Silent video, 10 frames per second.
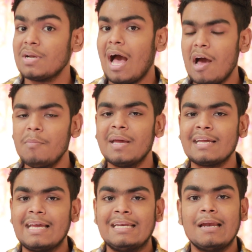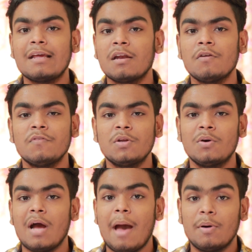I'll make a dedicated video
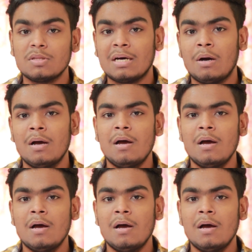about the